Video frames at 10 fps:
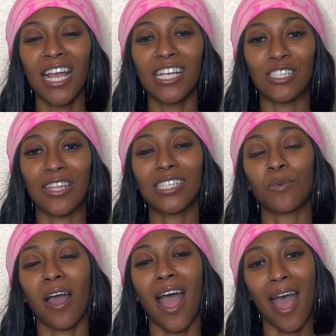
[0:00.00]
So that's
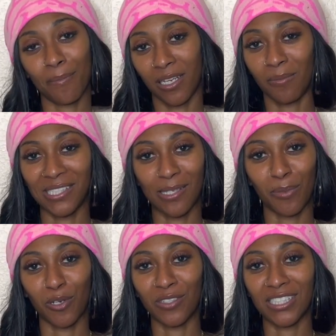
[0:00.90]
what I'm gonna be
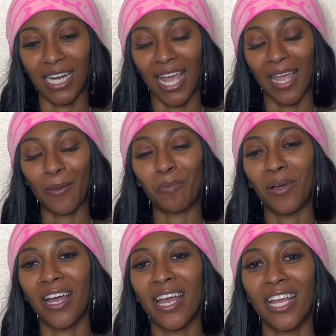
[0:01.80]
sipping on tonight.
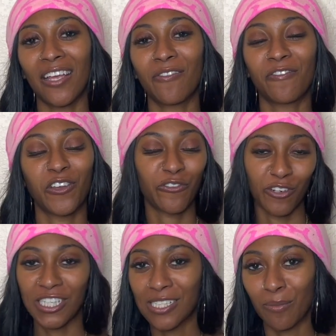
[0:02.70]
But feel
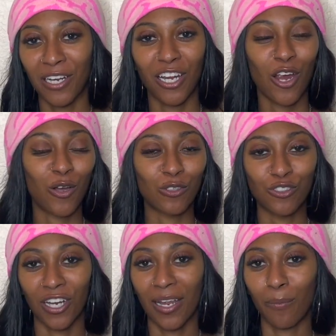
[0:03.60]
free to bring your own
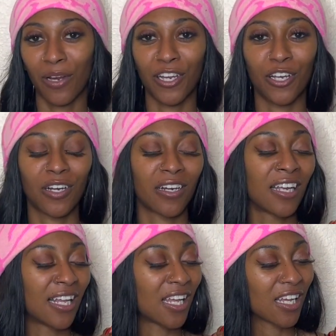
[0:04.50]
drink, bring your
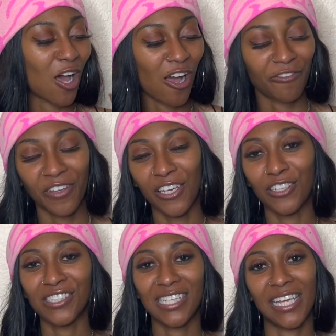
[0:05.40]
coffee,
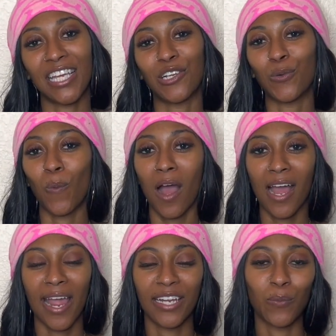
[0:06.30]
your tea, your
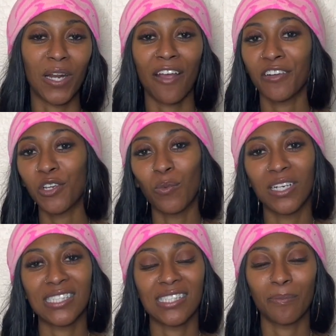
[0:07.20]
wine, whatever you want
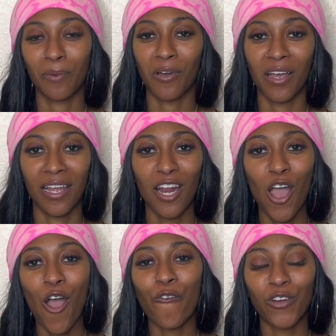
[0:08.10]
to sip on
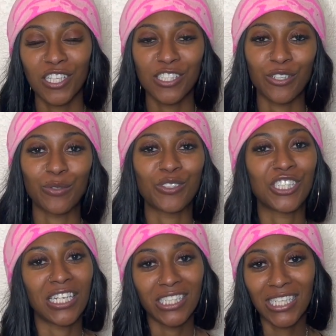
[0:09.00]
for this little
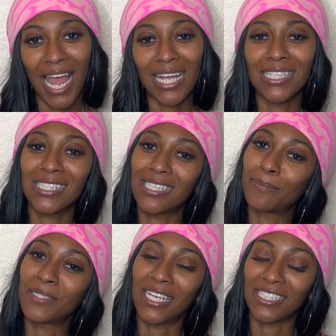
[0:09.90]
chit chat and
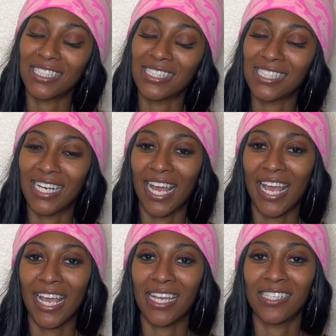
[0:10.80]
sip session
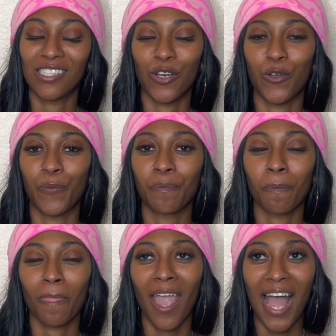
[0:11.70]
tonight. And so
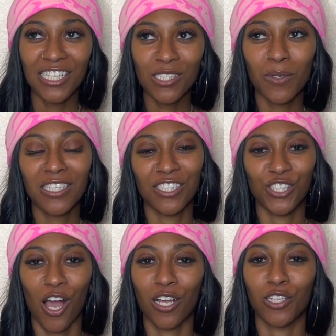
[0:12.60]
I just wanted
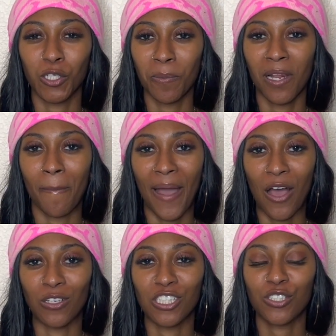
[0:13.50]
to talk a little bit
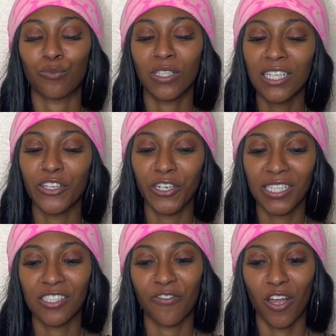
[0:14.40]
about just really
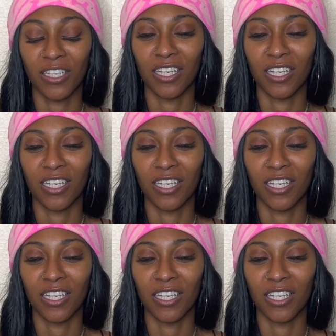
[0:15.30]
learning to fall in